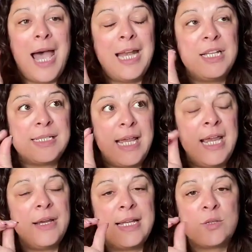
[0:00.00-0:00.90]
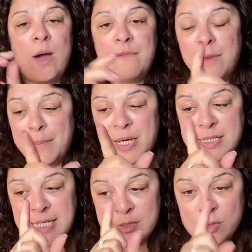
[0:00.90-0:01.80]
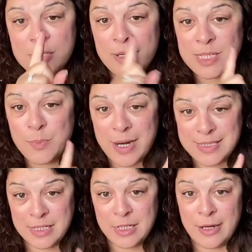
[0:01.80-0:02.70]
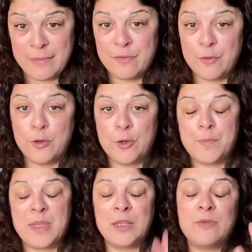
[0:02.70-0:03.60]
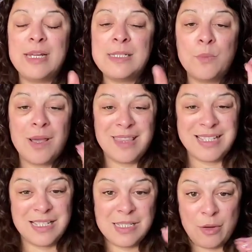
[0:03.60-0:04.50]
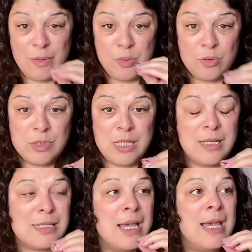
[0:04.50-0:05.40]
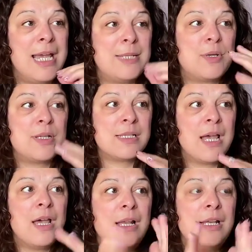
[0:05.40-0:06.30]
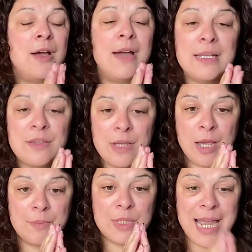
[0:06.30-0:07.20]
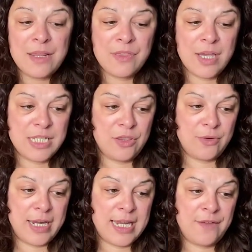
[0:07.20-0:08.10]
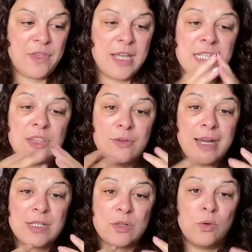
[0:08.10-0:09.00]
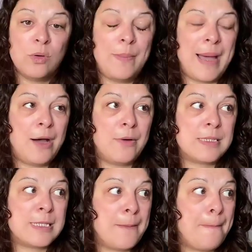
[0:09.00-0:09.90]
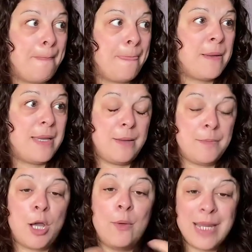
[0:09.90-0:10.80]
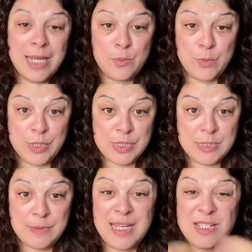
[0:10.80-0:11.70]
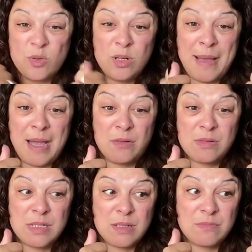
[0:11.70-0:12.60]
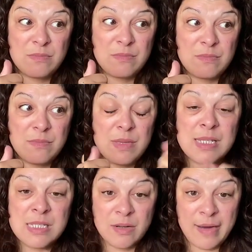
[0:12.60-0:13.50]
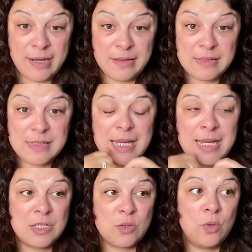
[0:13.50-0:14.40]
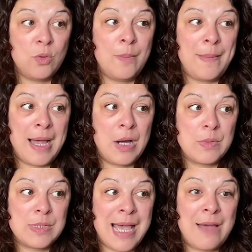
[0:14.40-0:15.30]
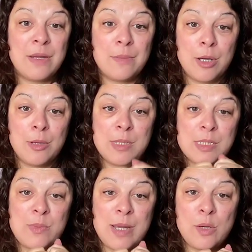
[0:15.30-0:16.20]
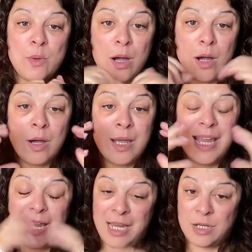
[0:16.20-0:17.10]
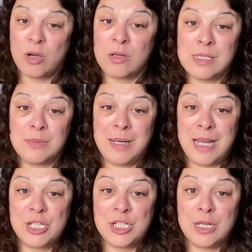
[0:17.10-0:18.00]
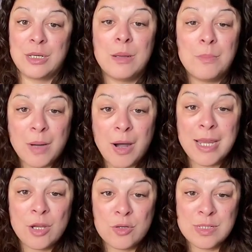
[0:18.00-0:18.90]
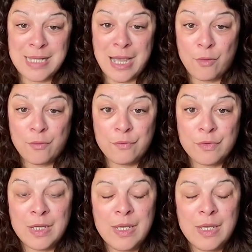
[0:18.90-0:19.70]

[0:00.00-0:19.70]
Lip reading: And it's quite fun because it's also expressed in line 4. And the reason why this is so important is because gate 33, gift 33 all about going inwards. It's all about silence. It's all about having moments where you are in contemplation by yourself.